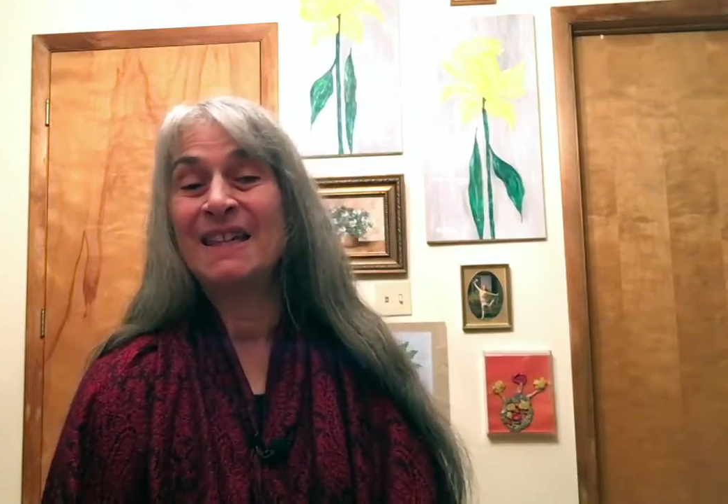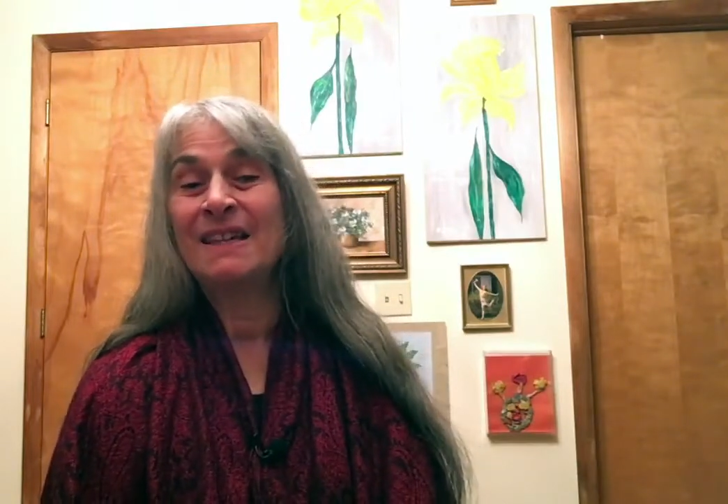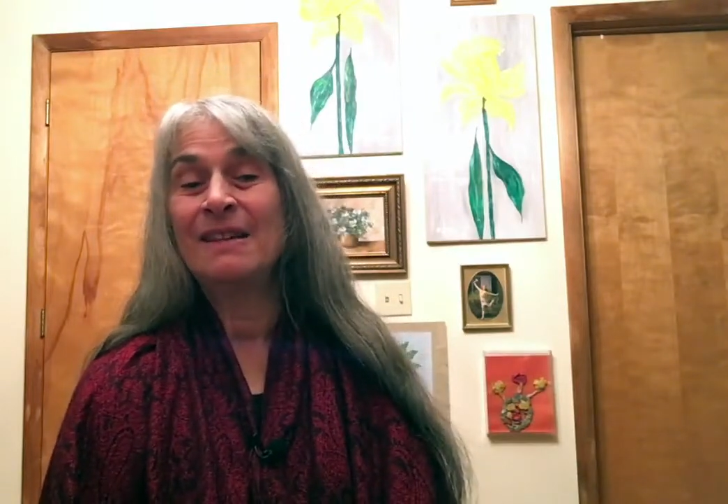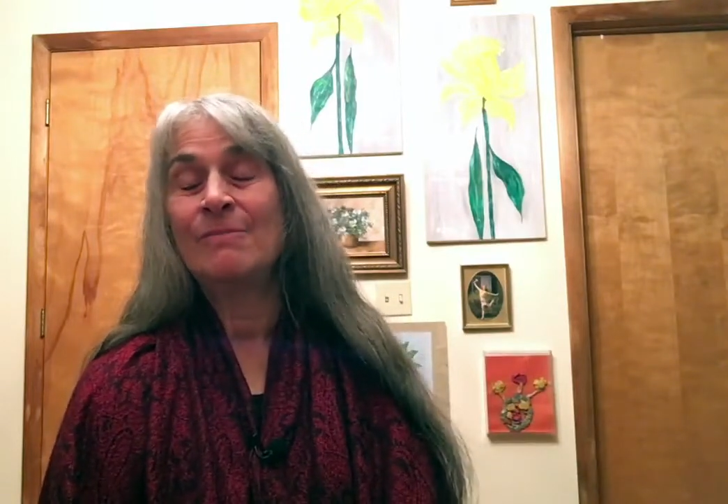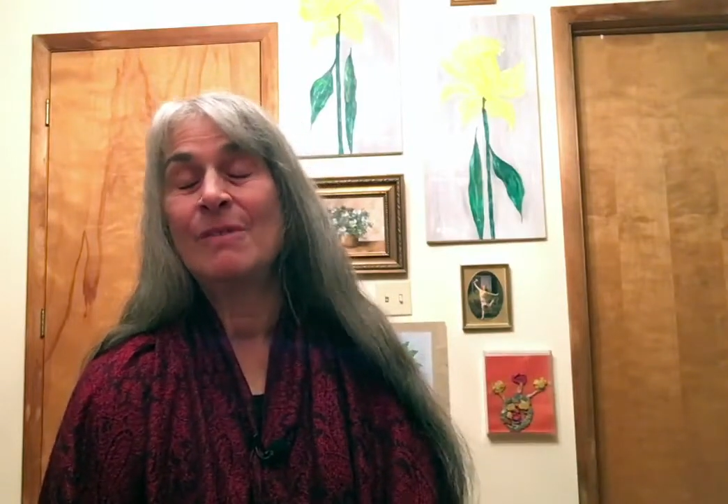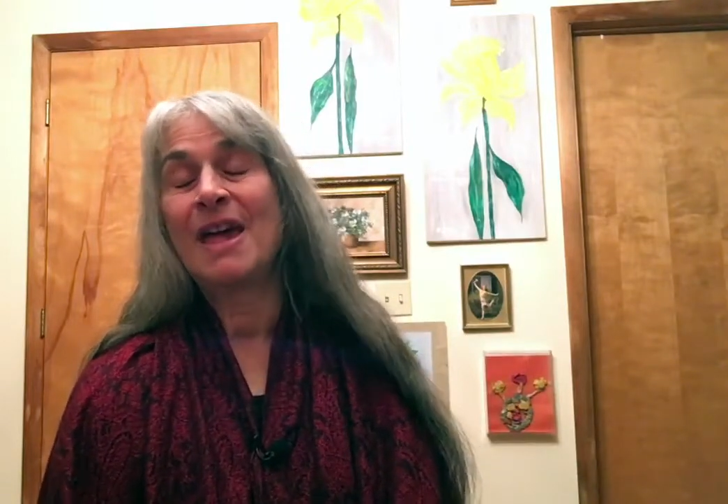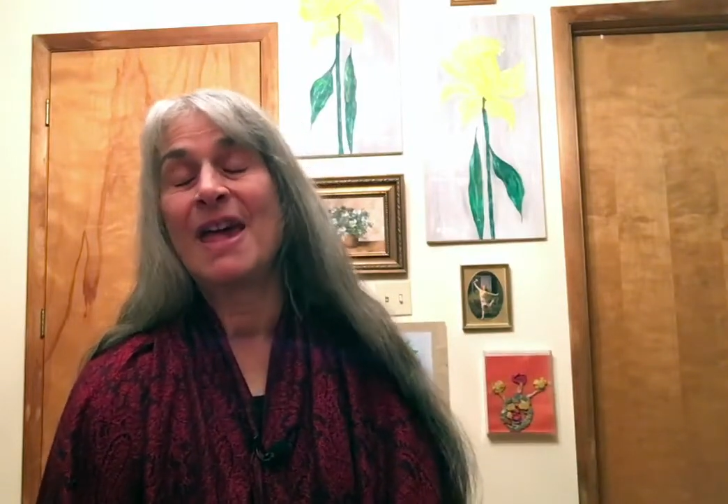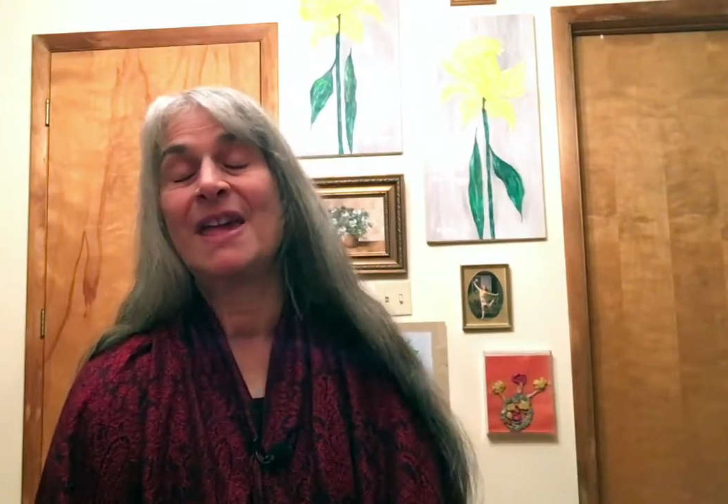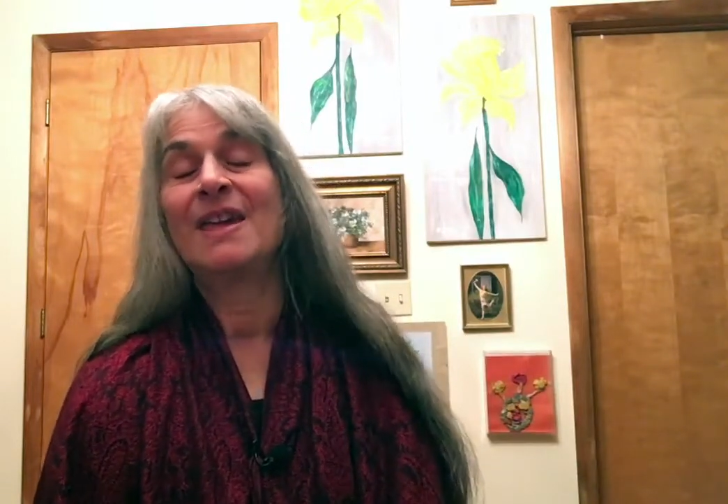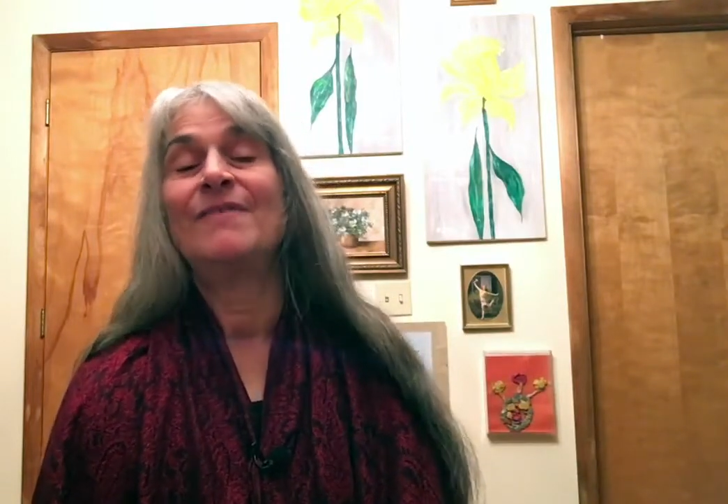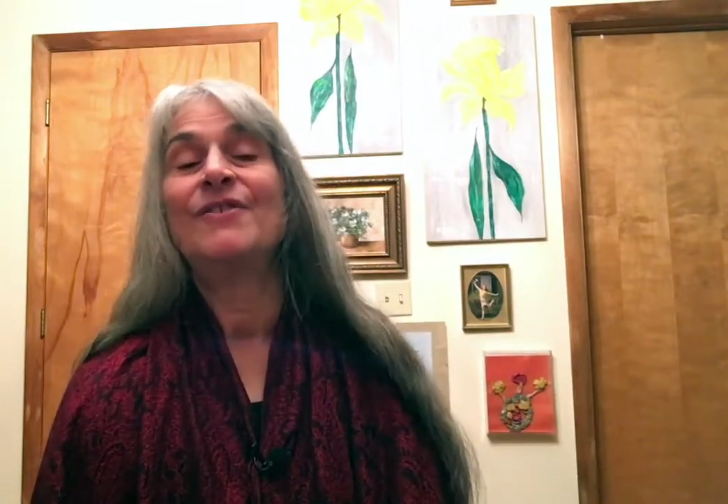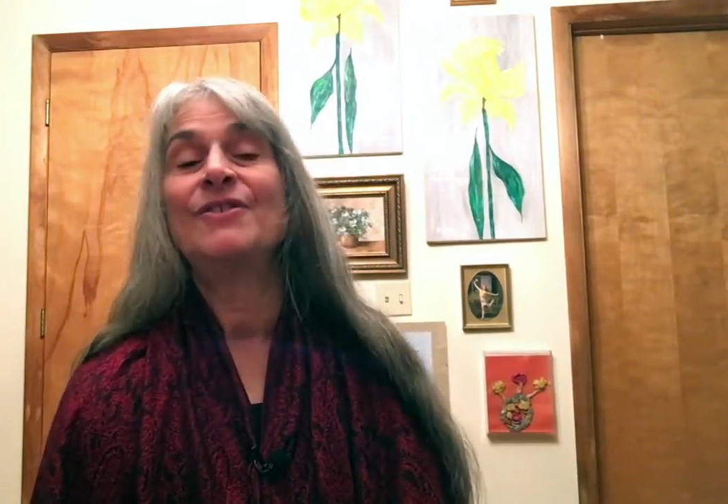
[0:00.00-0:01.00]
did a
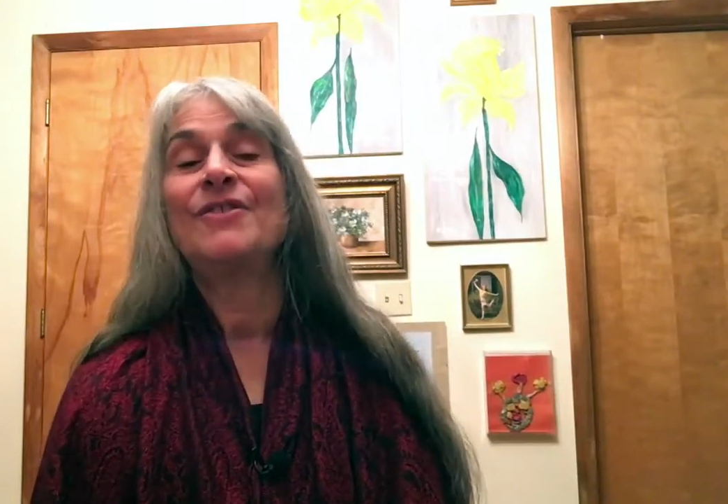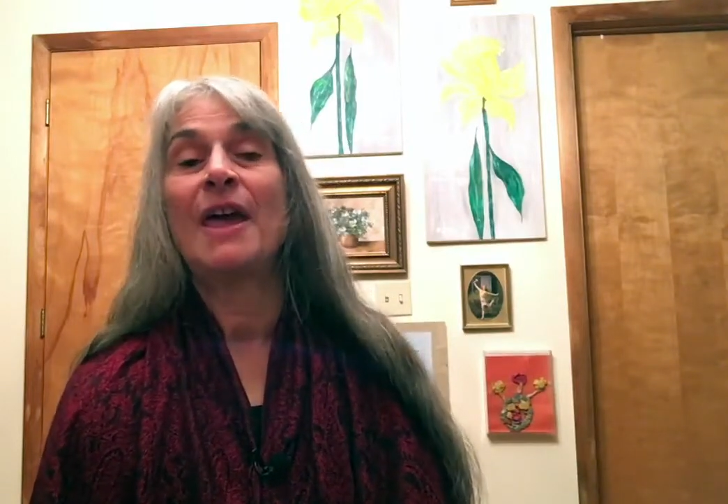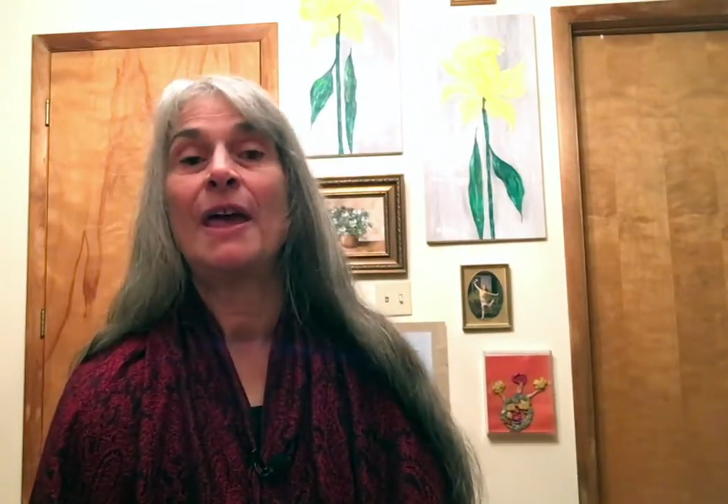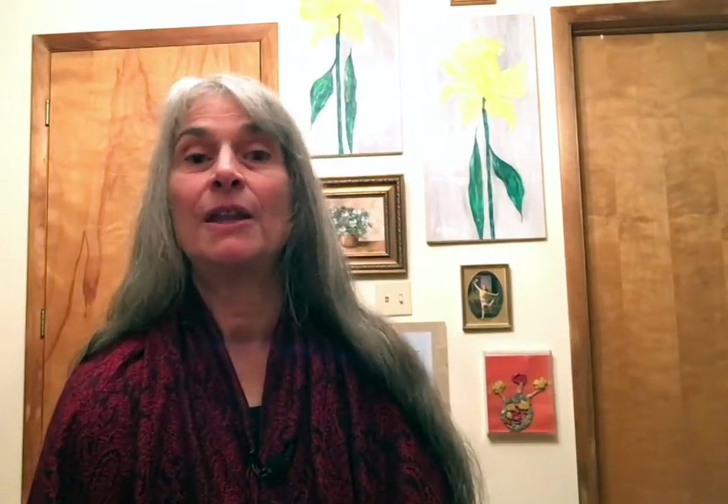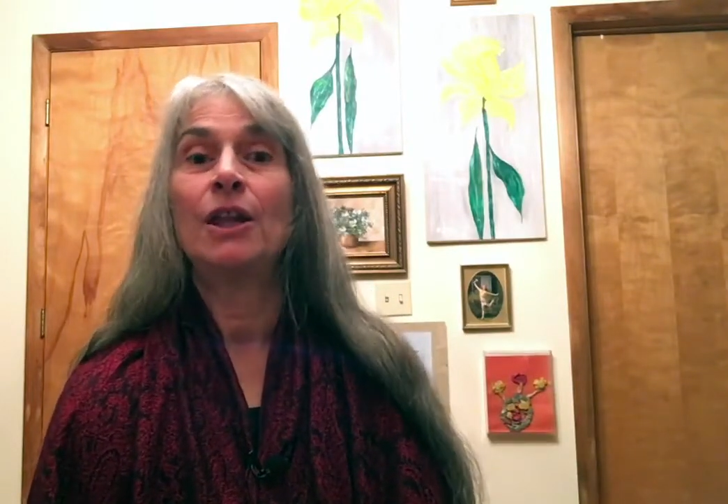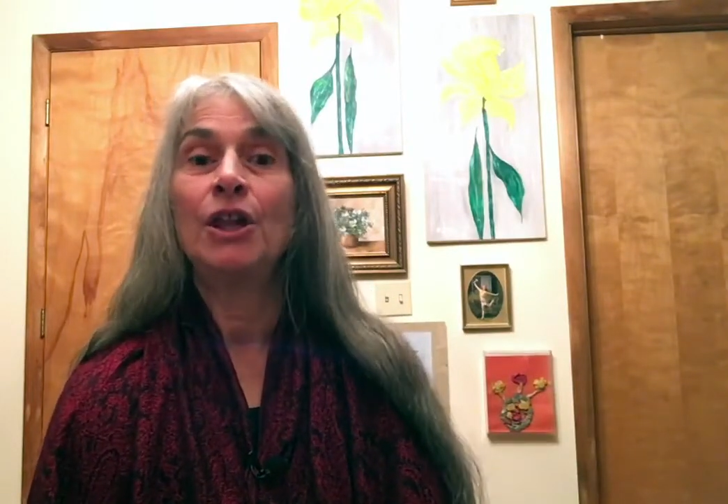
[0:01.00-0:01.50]
behavior that